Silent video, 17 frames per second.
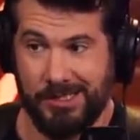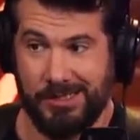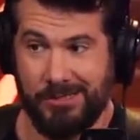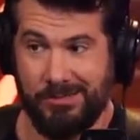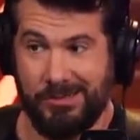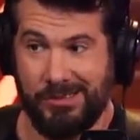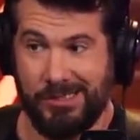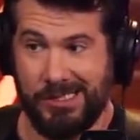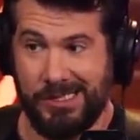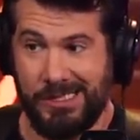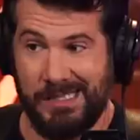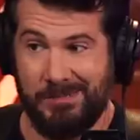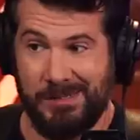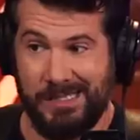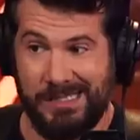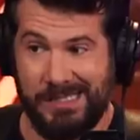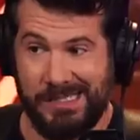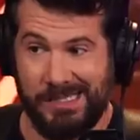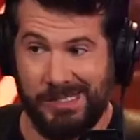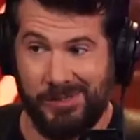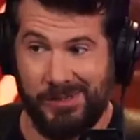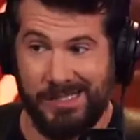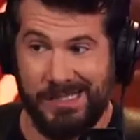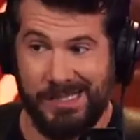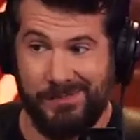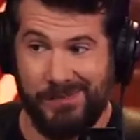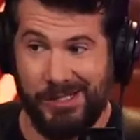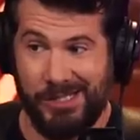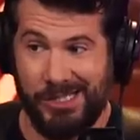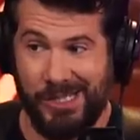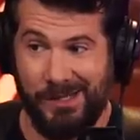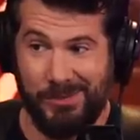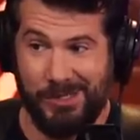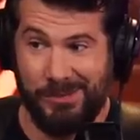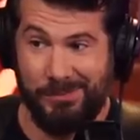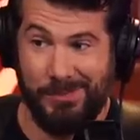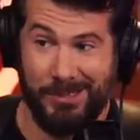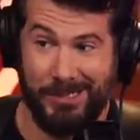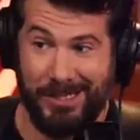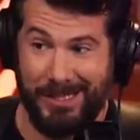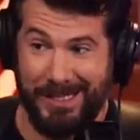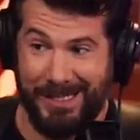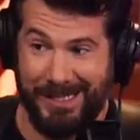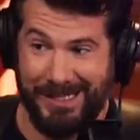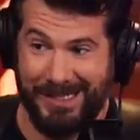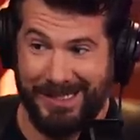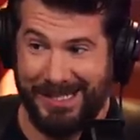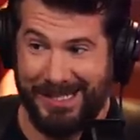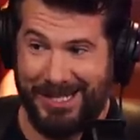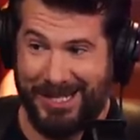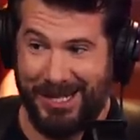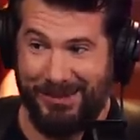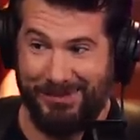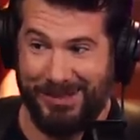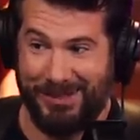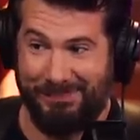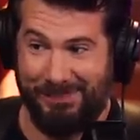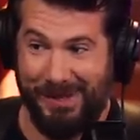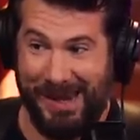So she may not quite have the job stability she was